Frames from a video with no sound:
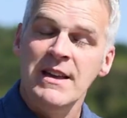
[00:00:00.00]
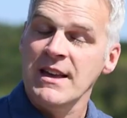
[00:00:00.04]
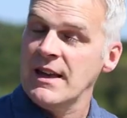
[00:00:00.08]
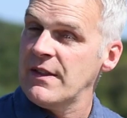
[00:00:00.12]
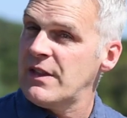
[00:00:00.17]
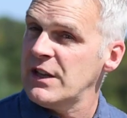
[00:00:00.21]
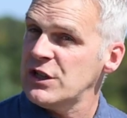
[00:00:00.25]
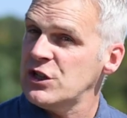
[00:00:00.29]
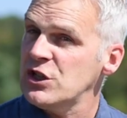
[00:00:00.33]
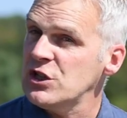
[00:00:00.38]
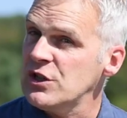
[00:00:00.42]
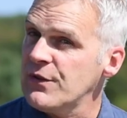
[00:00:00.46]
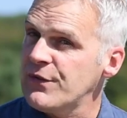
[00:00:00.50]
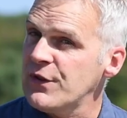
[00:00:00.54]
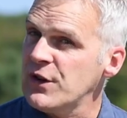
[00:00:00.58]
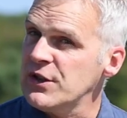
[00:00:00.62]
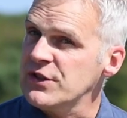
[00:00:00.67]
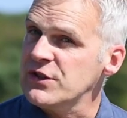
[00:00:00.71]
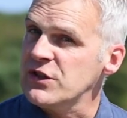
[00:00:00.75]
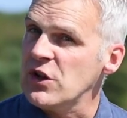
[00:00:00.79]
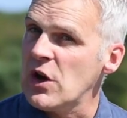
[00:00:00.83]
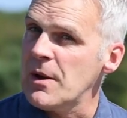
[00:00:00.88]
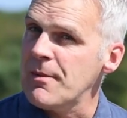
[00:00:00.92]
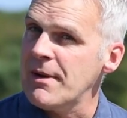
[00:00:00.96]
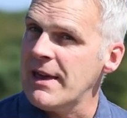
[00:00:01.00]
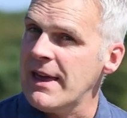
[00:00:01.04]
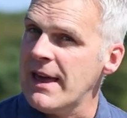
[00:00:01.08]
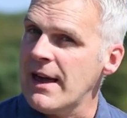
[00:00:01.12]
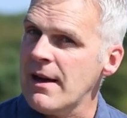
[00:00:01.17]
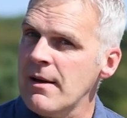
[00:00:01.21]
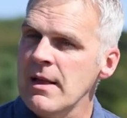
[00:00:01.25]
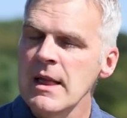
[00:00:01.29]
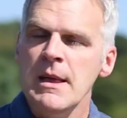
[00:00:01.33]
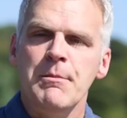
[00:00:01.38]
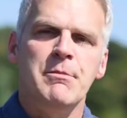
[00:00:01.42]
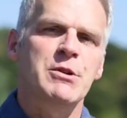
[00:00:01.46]
If this is your first time
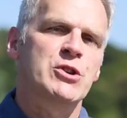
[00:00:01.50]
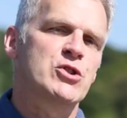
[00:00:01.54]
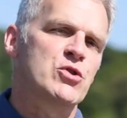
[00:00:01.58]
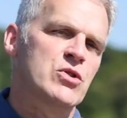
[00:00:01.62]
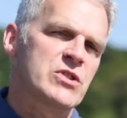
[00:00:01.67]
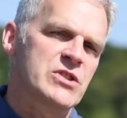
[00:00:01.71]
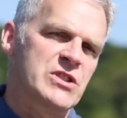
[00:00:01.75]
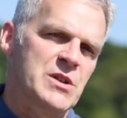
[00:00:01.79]
here, be sure to